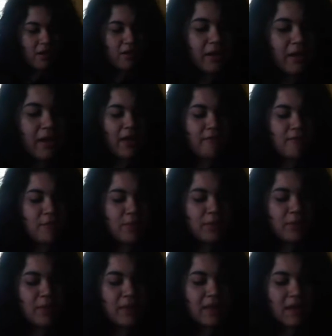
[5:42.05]
Okay,
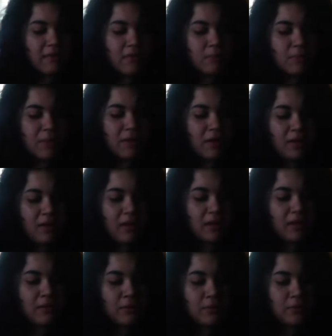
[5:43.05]
everyone who has ever been
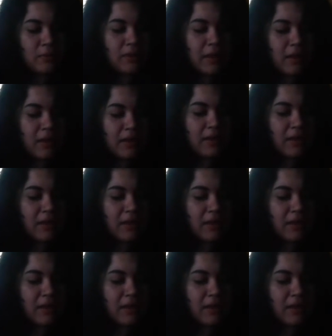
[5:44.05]
online knows that